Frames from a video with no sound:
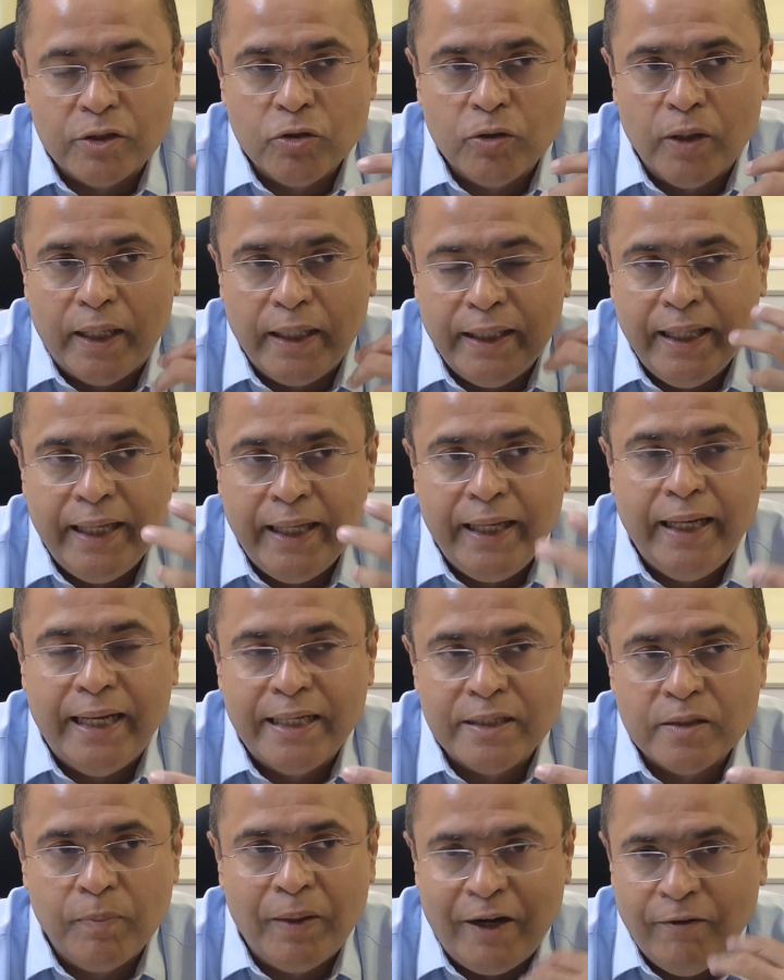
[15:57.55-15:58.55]
So I think
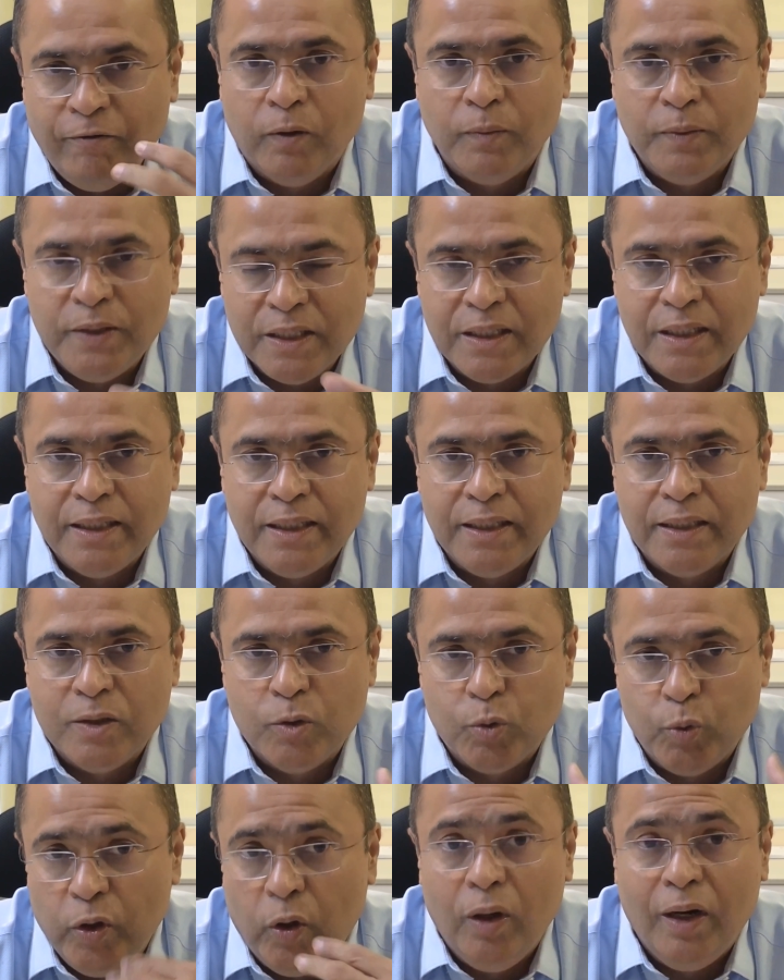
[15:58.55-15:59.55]
as platform engineers,
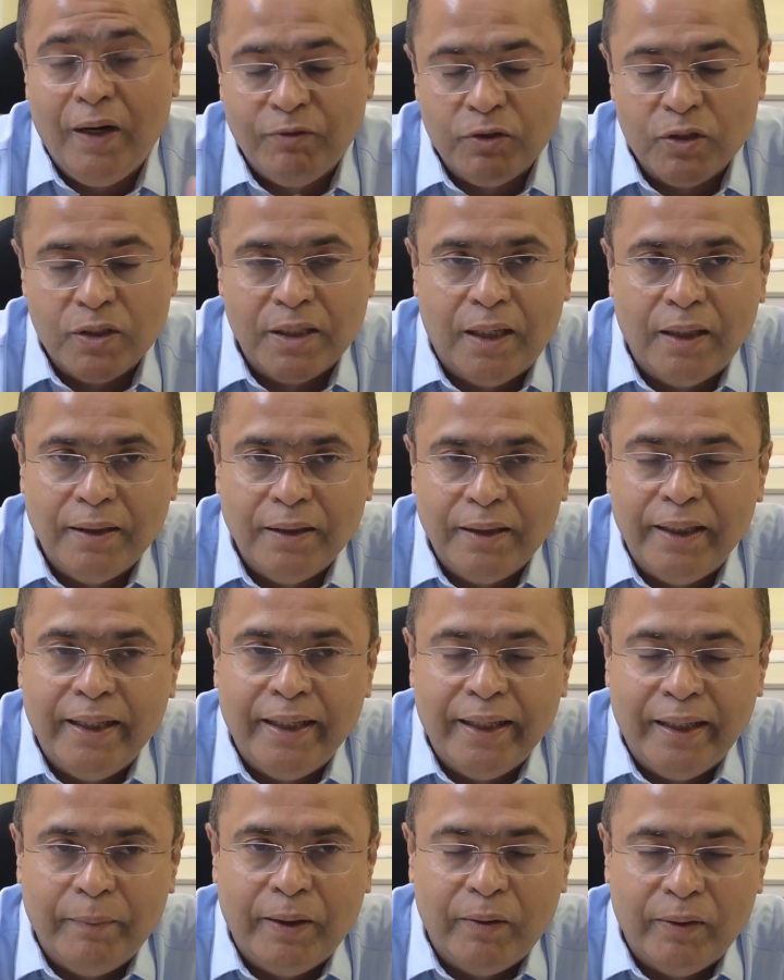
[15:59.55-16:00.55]
we all have to start
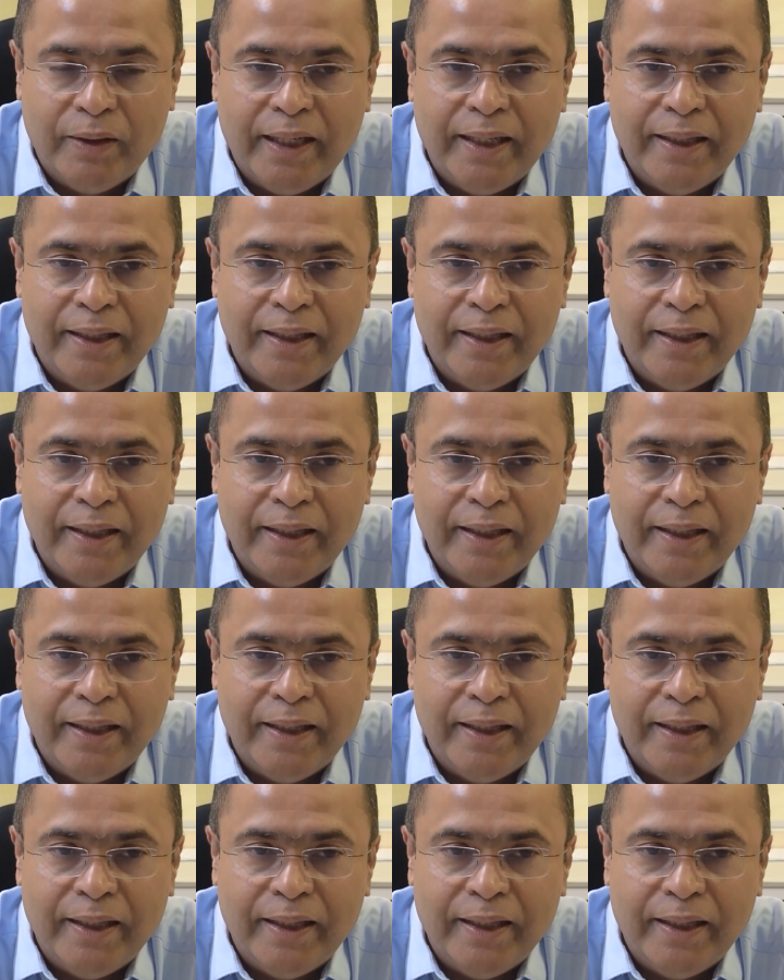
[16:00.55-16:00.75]
thinking about that.